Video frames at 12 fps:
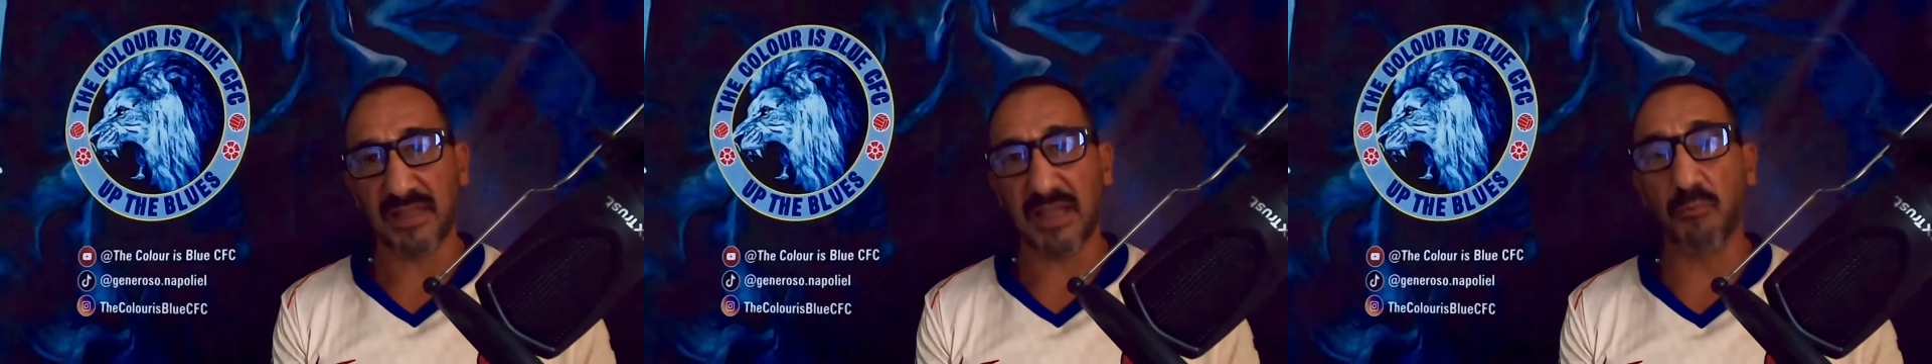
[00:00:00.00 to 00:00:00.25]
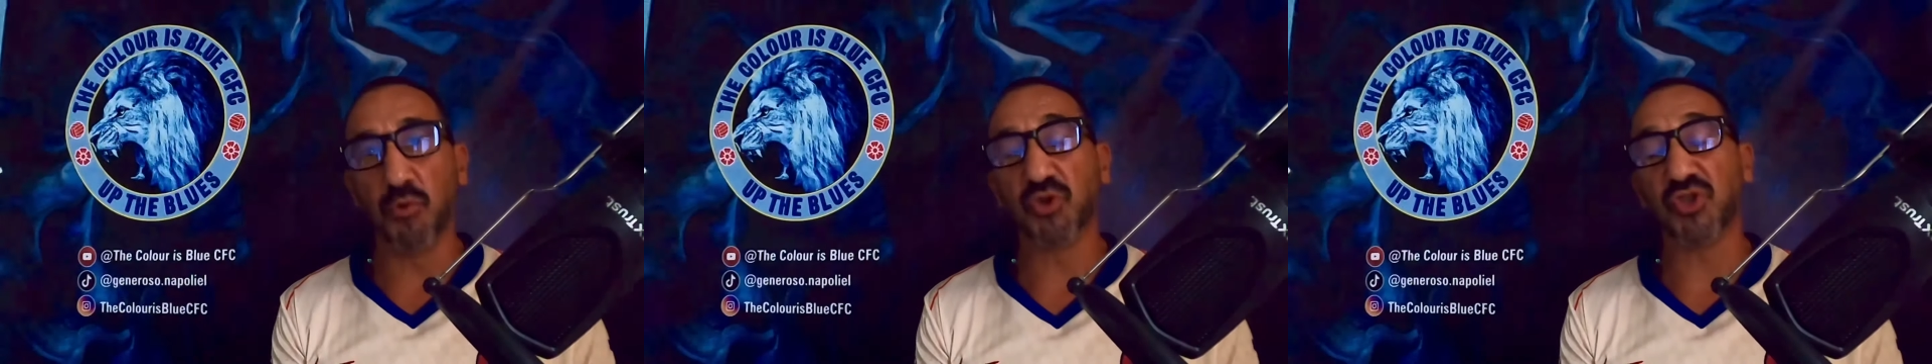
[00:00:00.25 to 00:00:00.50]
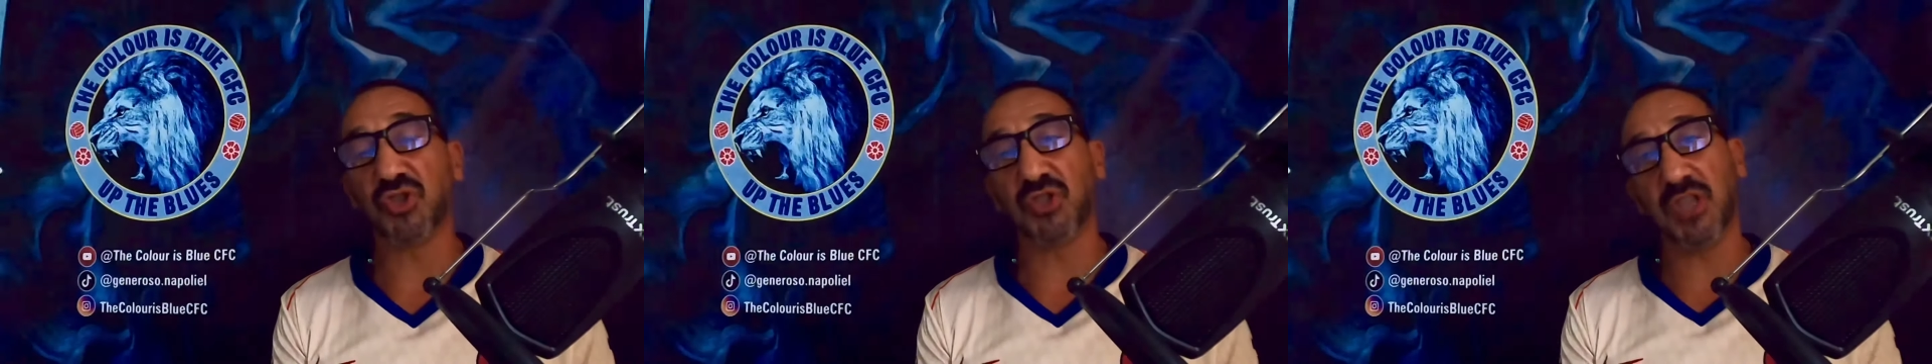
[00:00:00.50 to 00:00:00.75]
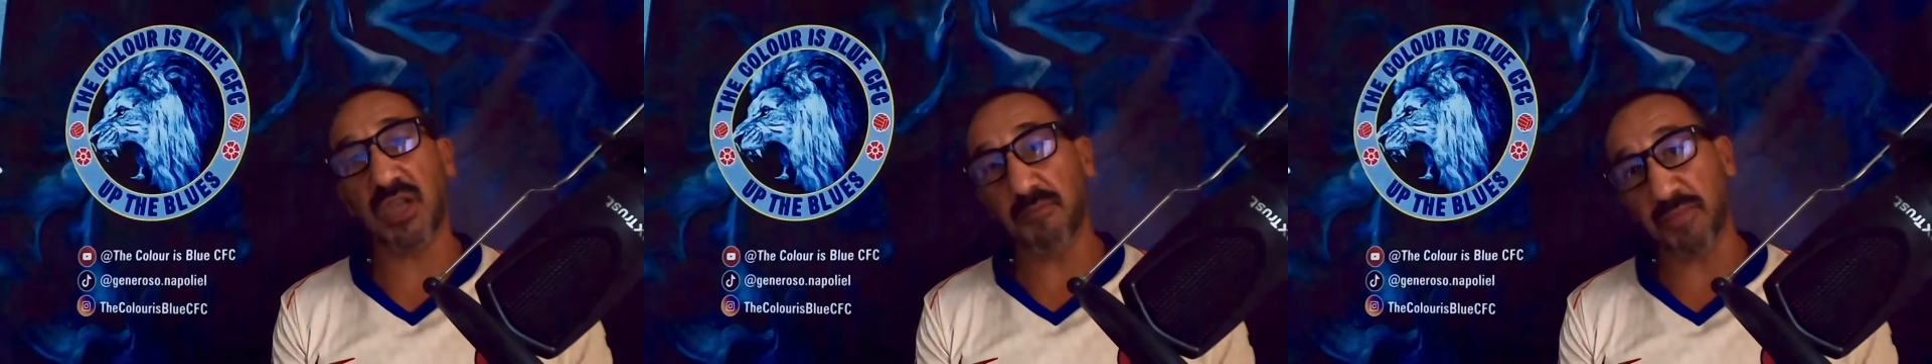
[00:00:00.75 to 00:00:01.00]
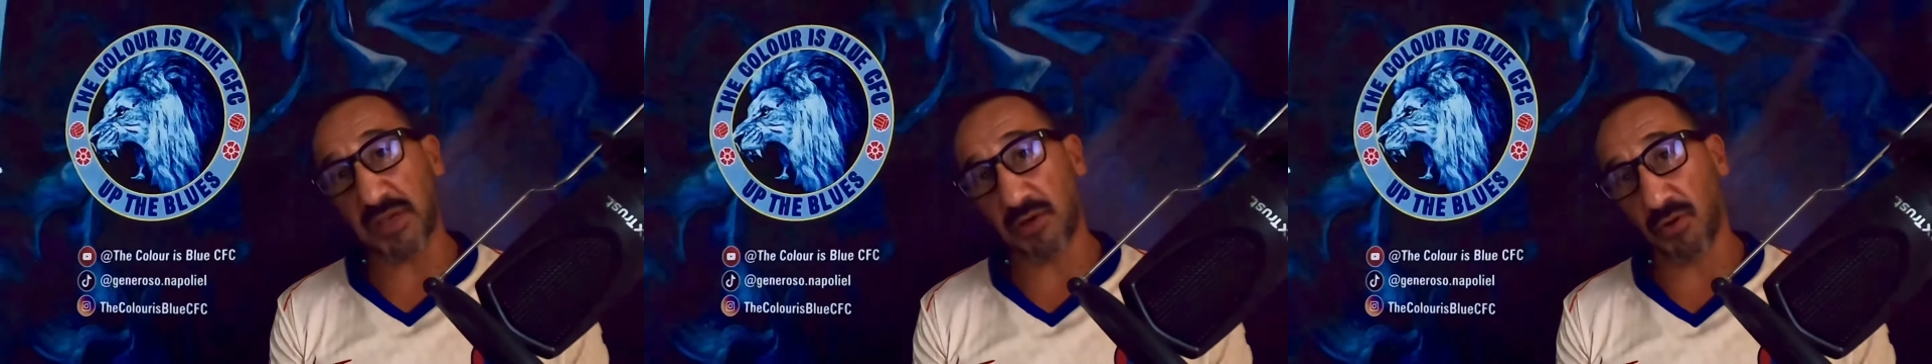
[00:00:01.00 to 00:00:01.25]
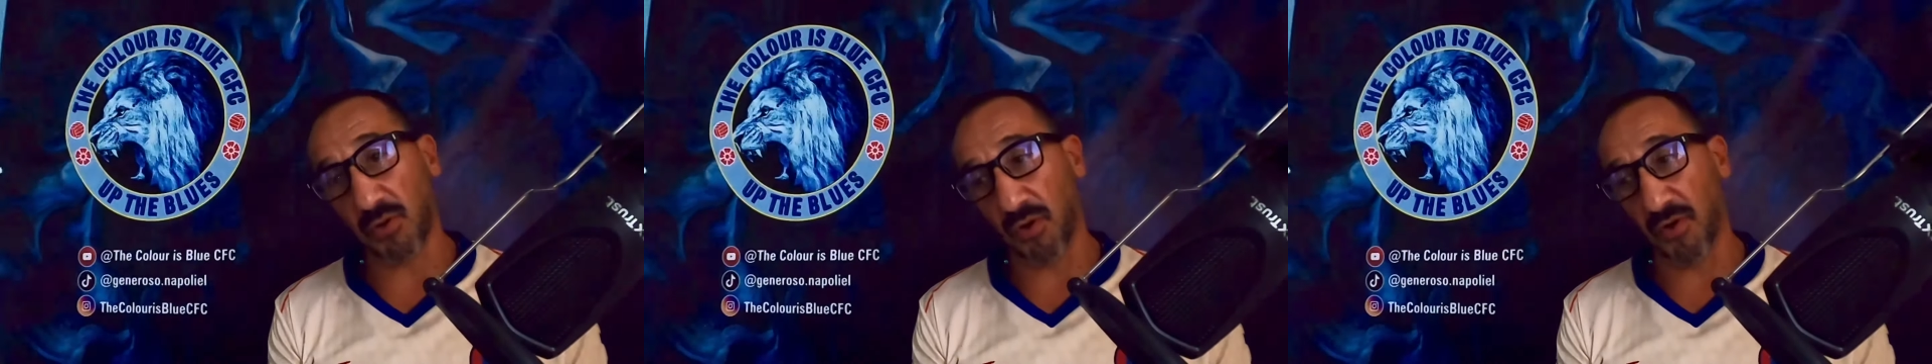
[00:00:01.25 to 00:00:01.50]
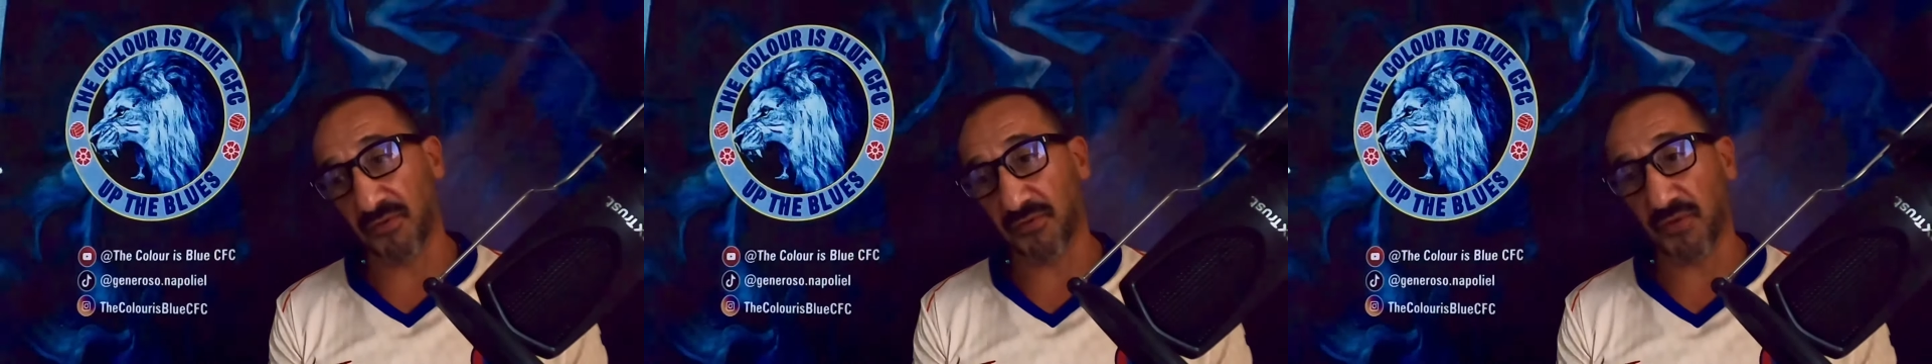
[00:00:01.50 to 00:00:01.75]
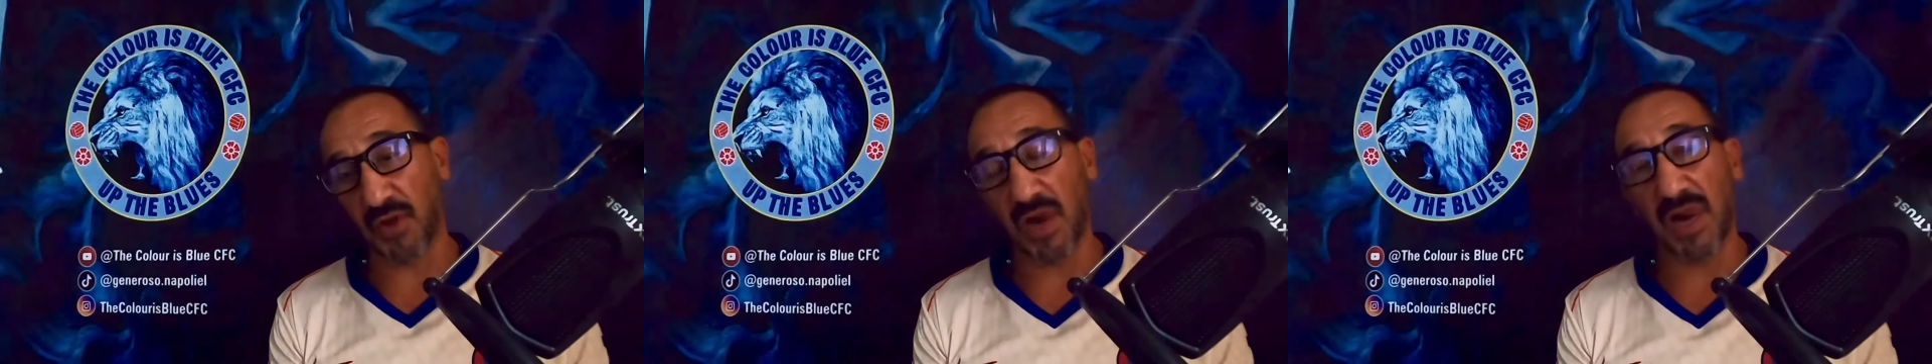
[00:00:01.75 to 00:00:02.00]
that was typical
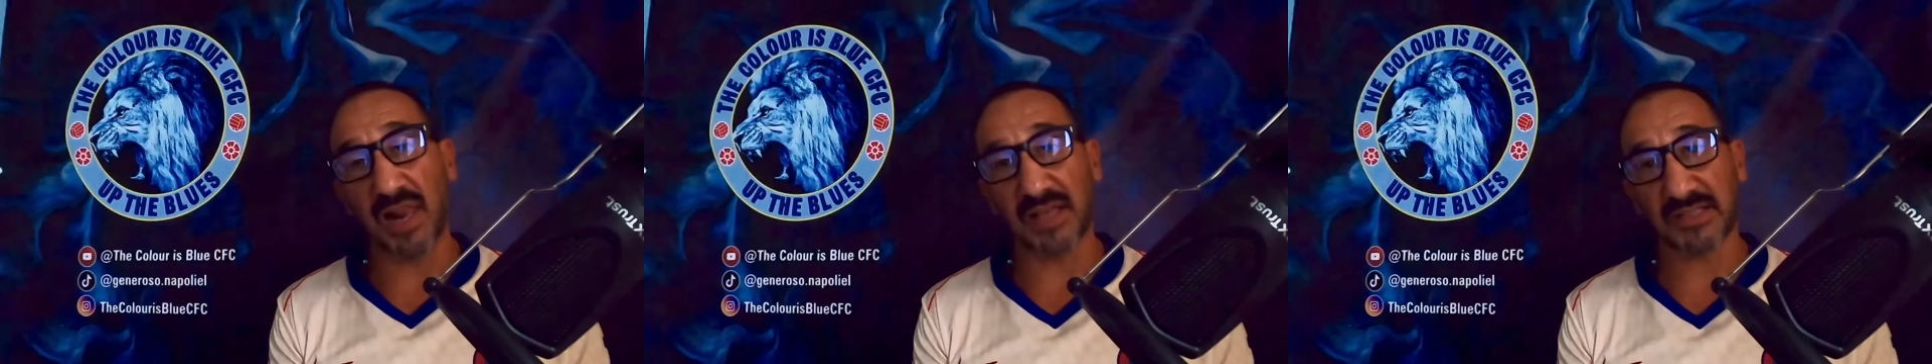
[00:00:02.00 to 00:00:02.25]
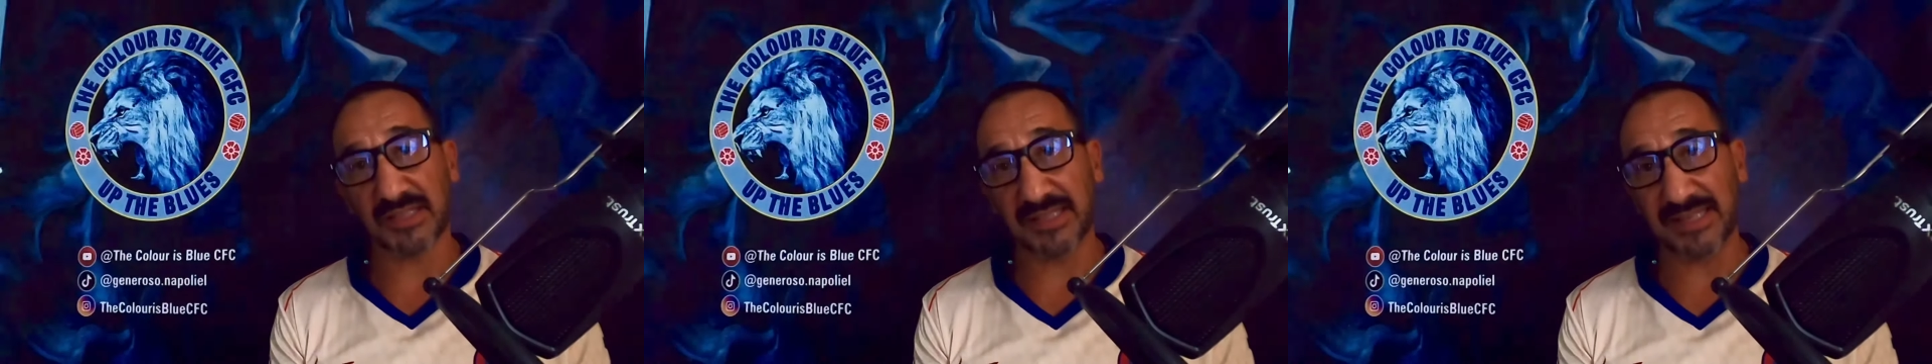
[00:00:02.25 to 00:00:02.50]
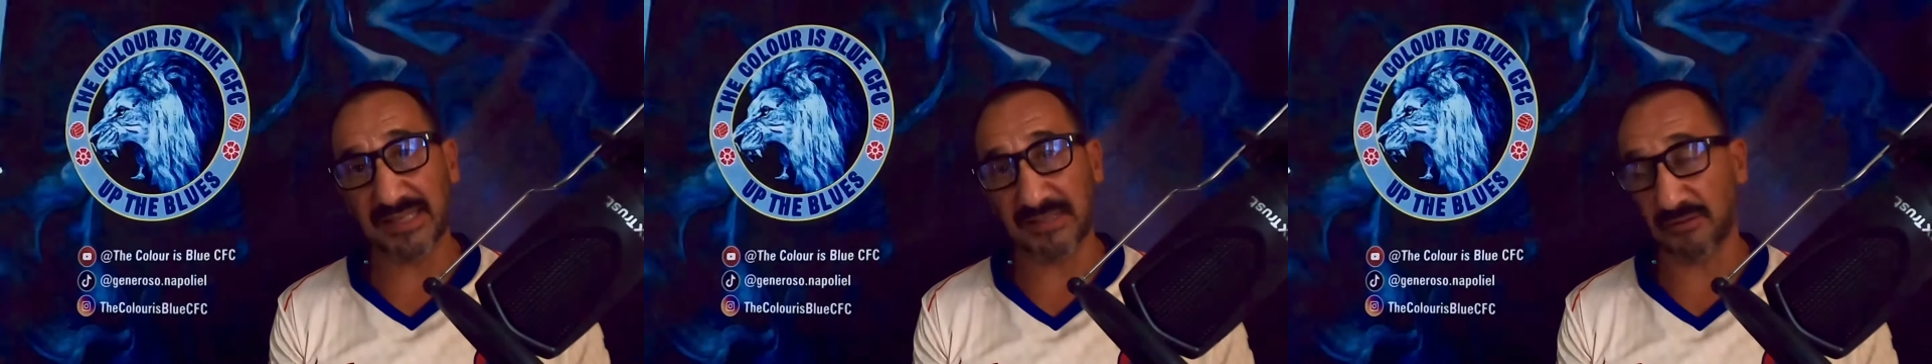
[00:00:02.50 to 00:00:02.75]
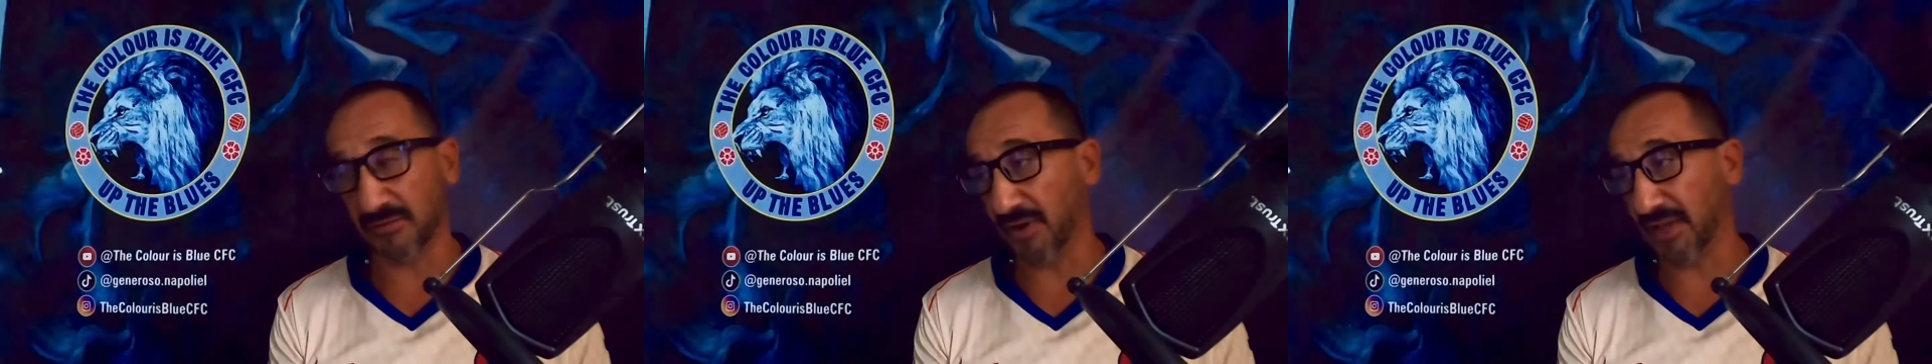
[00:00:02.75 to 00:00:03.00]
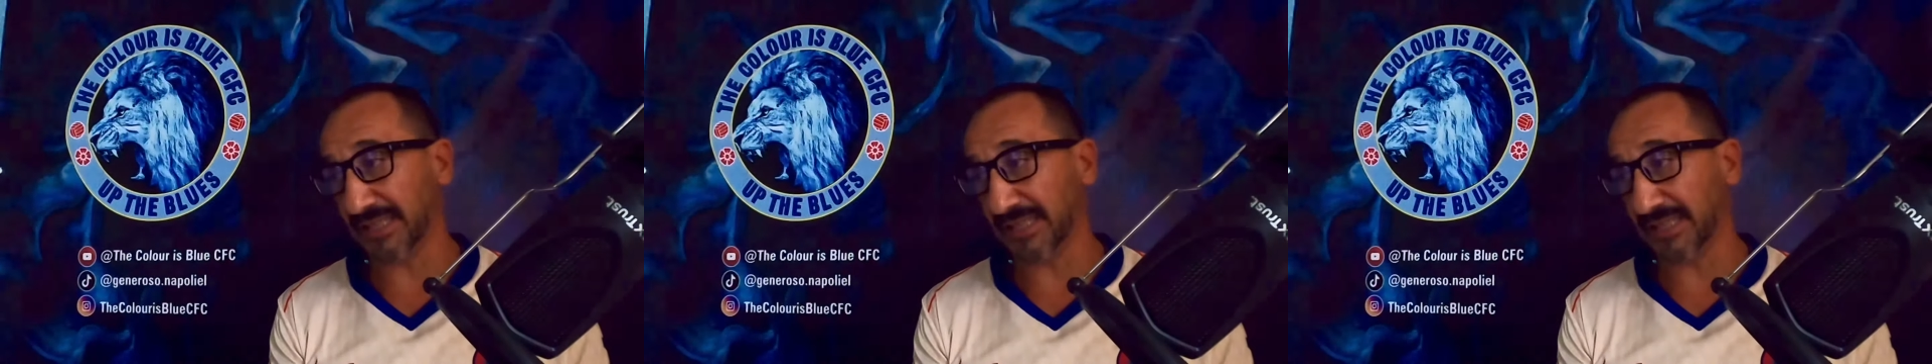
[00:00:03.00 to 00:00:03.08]
of last season,